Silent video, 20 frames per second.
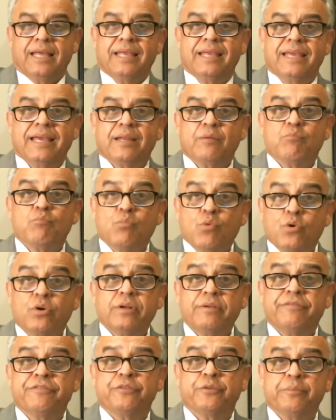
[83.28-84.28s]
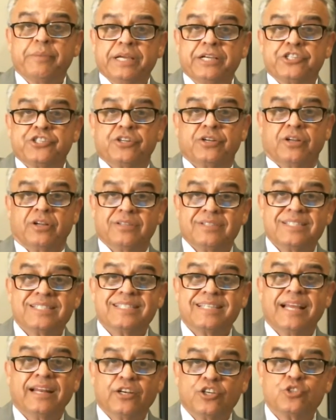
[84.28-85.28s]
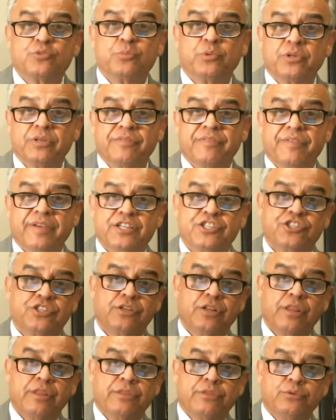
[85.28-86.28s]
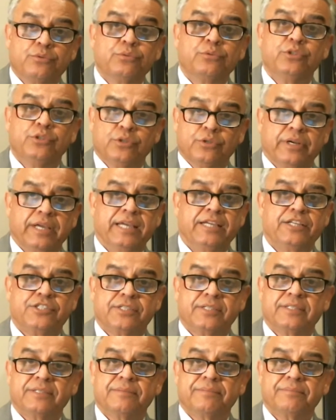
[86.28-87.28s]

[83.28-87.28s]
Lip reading: Get more information on sellers' motivation through your agent.